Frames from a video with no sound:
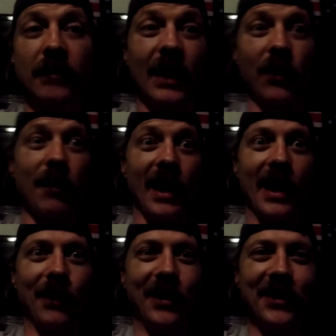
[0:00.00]
They were my
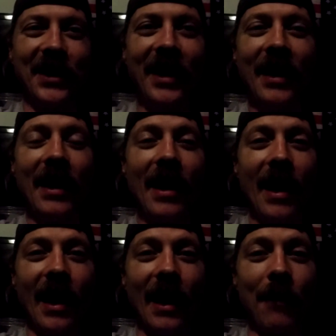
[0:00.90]
neighbors.
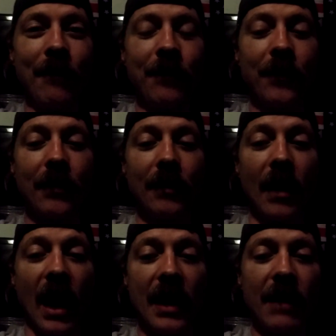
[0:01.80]

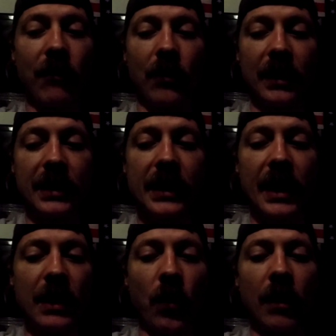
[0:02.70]
I never really
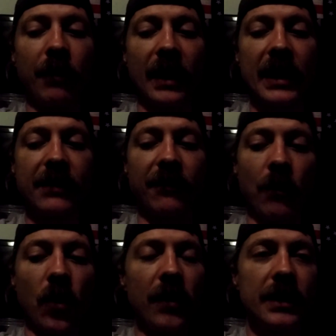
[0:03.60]
stayed in one place for
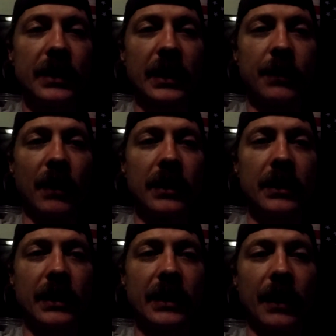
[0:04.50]
more than 6
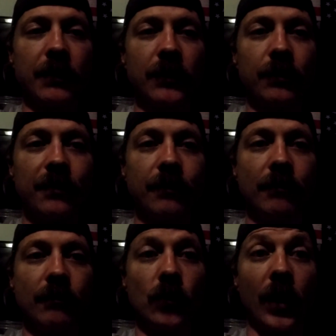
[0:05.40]
months, except
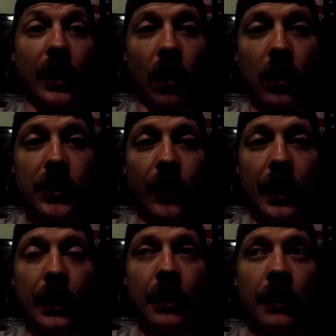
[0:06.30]
when
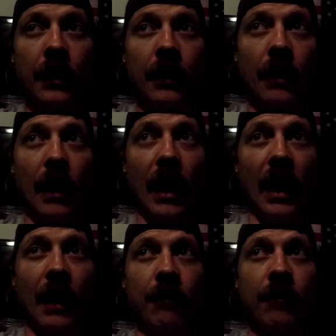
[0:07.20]
incarcerated.
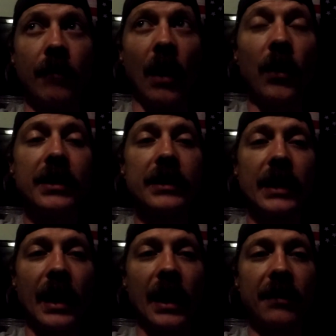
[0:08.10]
I went to
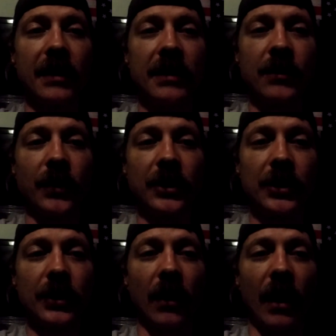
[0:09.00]
St. Anthony's,
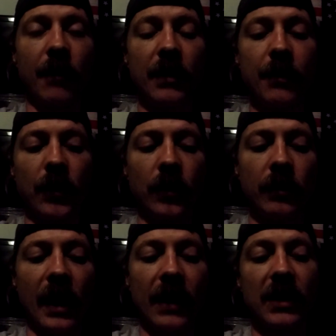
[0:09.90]
which a lot of
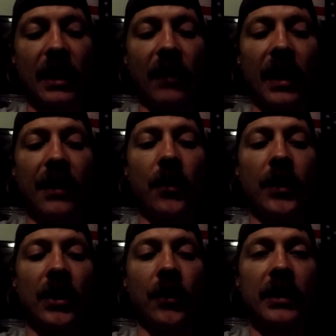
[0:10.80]
people outside of Idaho
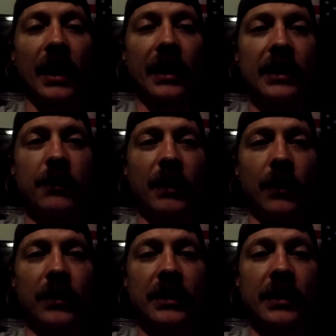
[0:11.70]
won't know what that is, but
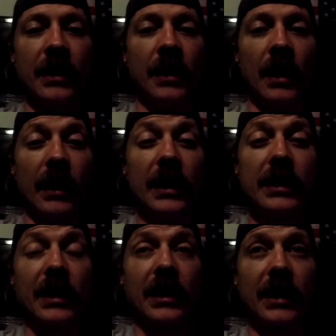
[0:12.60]
it was, at
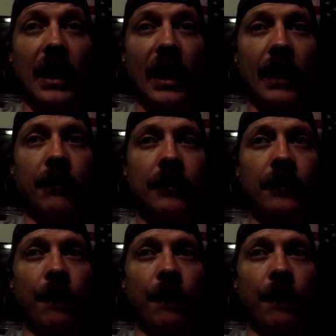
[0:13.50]
least at the time,